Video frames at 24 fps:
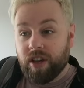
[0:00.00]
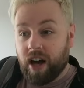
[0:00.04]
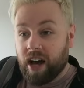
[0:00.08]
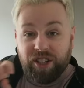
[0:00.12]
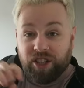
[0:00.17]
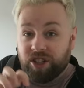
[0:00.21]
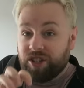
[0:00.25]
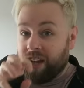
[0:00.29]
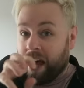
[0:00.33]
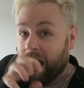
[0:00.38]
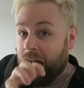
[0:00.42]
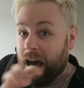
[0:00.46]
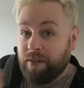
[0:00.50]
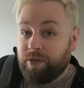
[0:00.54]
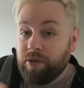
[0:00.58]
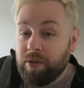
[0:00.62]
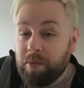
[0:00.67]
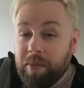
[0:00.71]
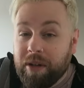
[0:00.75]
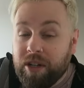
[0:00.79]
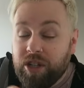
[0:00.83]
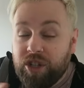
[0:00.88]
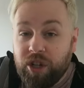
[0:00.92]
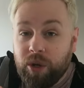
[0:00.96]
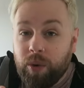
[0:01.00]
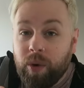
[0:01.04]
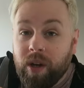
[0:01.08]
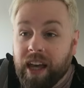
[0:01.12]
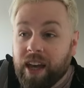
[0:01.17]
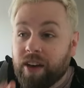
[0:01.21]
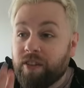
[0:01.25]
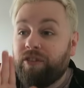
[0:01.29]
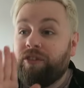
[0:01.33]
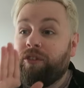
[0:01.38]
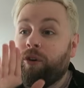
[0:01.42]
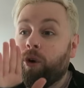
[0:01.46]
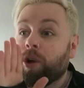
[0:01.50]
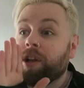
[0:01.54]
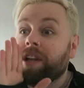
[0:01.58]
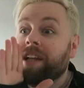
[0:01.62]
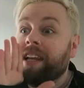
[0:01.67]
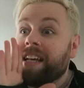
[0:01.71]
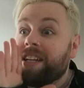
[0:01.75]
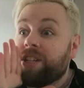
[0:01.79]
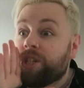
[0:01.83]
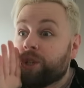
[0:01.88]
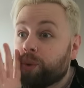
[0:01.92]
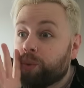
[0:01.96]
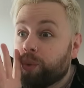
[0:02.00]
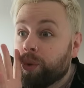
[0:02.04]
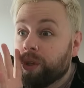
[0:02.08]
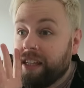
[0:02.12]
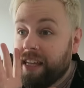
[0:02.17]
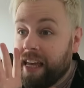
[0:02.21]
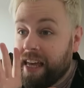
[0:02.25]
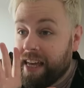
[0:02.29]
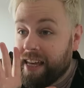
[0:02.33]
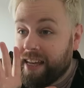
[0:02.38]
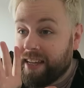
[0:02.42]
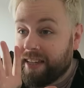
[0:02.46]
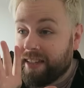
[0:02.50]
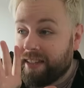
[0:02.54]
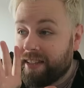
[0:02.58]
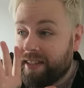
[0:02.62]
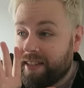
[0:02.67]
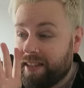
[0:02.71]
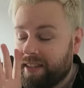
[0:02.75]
I just haven't been doing it for literal years.